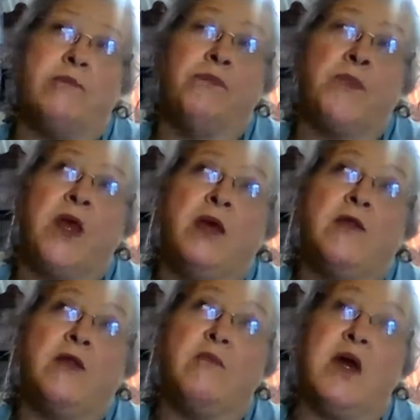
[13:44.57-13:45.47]
that I'm not
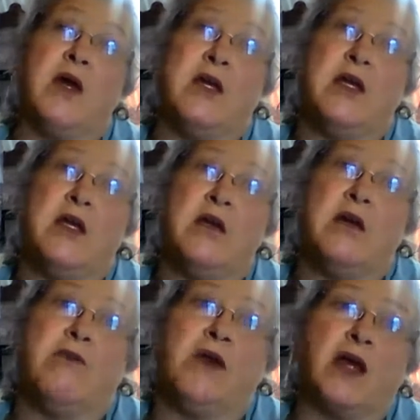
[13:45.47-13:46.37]
getting enough
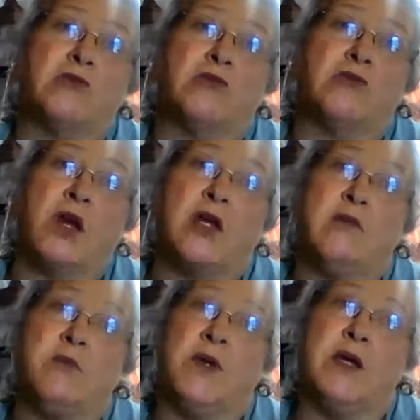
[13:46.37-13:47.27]
exercise
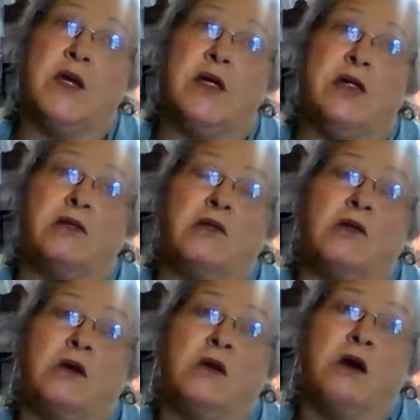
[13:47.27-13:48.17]
because,
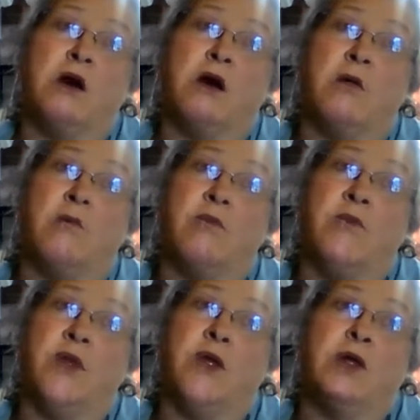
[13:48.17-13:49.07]

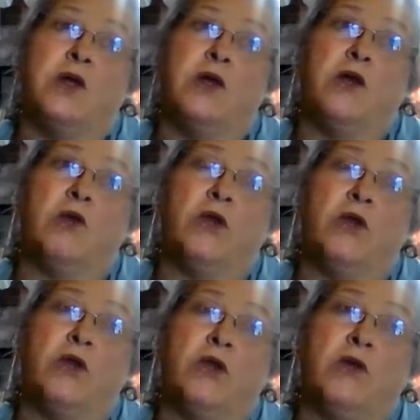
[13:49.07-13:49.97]
you know, when you live
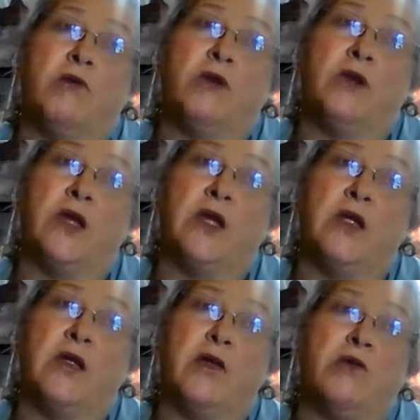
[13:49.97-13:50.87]
in an
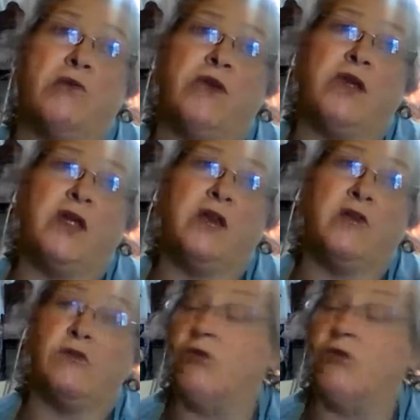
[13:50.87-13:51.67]
RV, there's only so